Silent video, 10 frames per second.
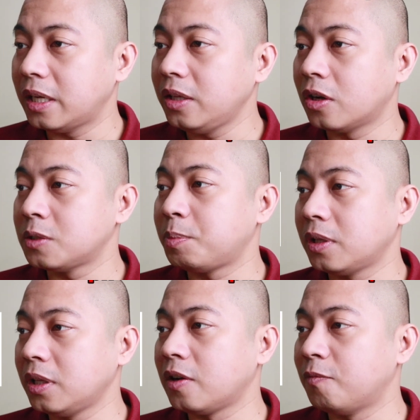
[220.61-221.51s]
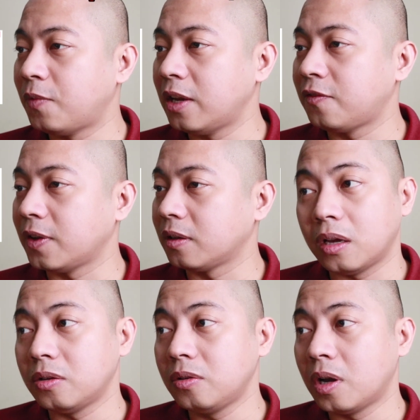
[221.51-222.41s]
Daily hospital income benefit.
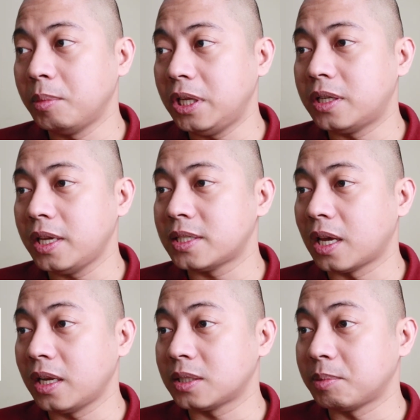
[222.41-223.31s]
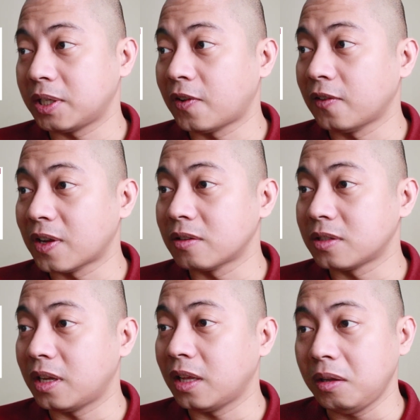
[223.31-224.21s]
I don't know how many days that is, but
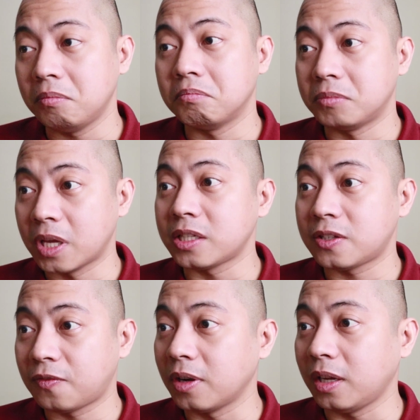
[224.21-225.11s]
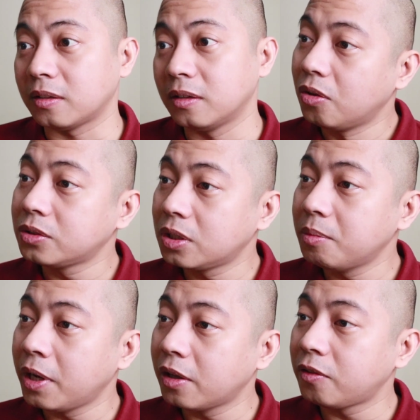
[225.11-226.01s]
5,000 daily. That's great.
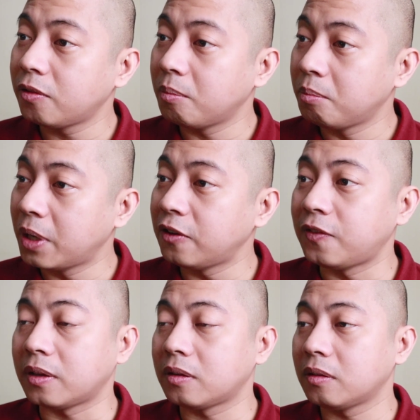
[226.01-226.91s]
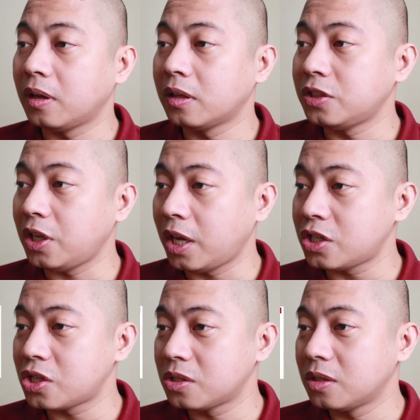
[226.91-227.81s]
Long-term health benefit.
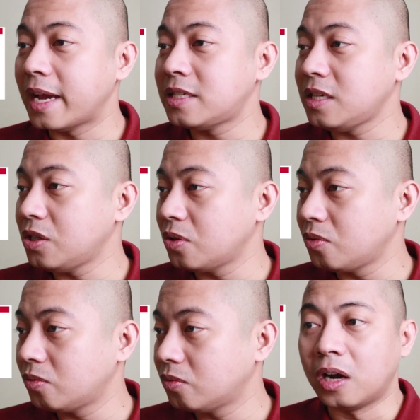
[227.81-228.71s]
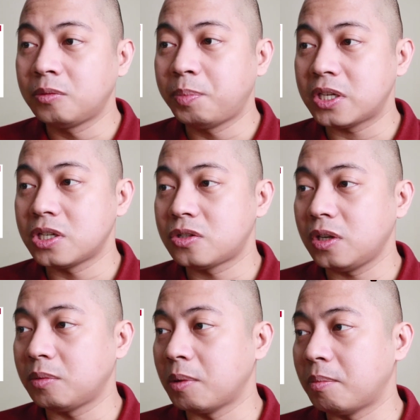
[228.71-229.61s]
LTH, ICU, outpatient
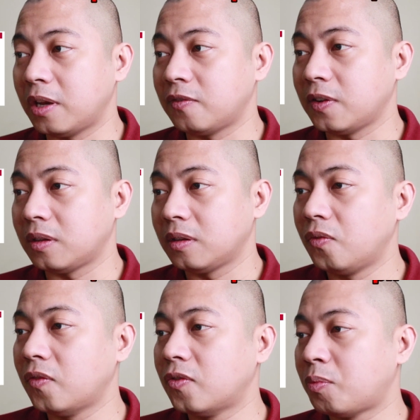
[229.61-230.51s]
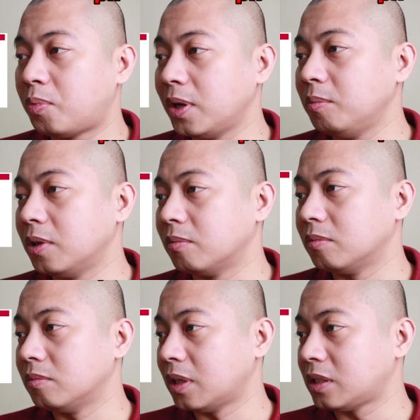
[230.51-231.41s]
treatment benefit. Waiver of premium.
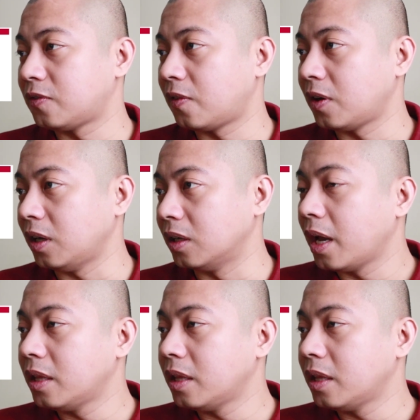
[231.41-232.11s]
That's free.